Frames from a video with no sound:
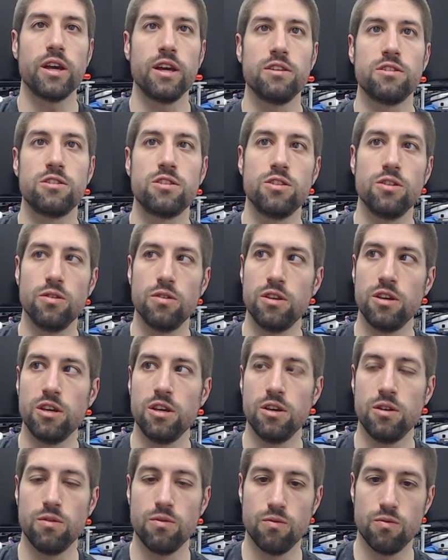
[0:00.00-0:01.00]
so
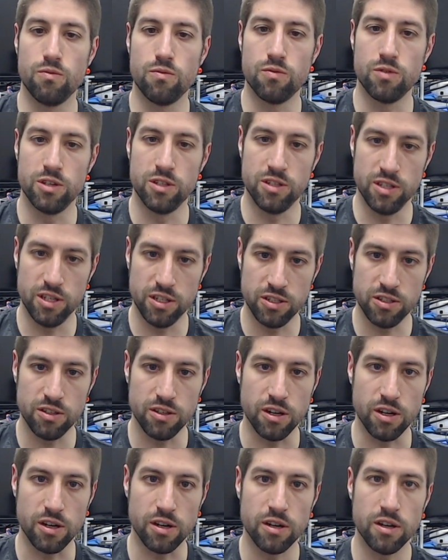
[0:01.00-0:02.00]
the
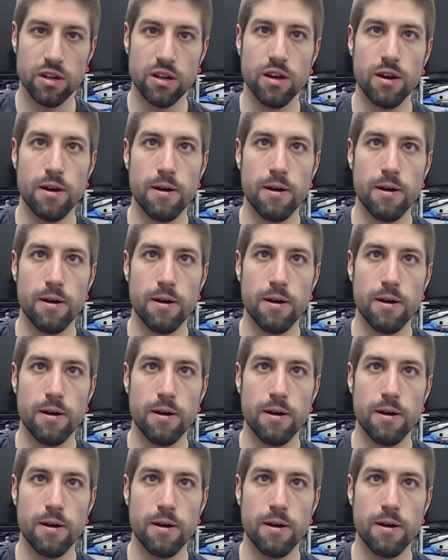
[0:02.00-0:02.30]
resistor.